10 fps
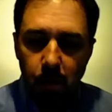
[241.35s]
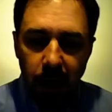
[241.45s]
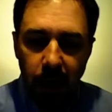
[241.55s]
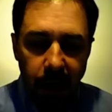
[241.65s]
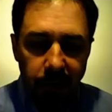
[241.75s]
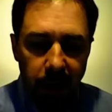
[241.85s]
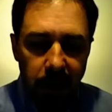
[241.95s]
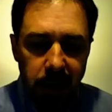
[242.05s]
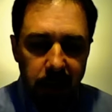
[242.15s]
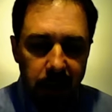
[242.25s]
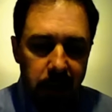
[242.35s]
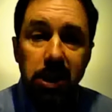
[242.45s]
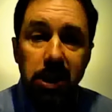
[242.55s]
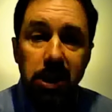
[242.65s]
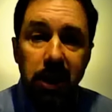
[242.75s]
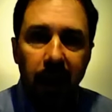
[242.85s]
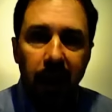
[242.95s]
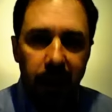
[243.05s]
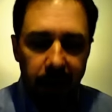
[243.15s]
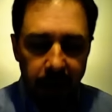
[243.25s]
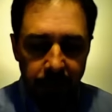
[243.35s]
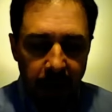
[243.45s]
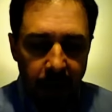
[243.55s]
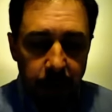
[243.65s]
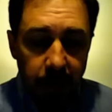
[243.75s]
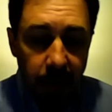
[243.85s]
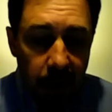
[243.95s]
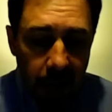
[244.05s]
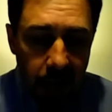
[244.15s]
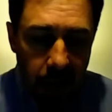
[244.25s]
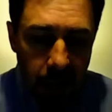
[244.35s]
word covetousness and content. But look at